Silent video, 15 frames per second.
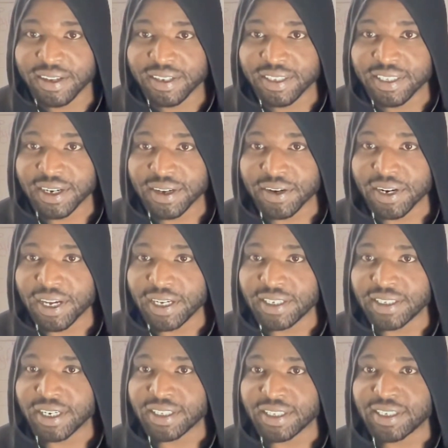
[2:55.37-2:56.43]
Check on
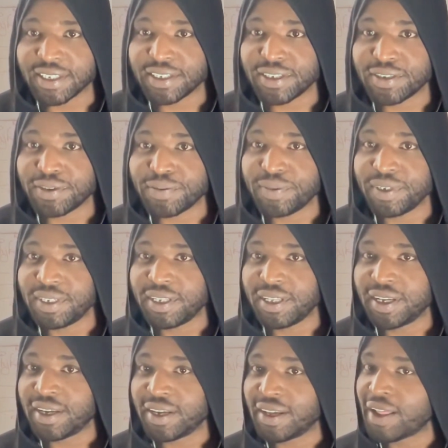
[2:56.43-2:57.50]
IG. I think it should be there.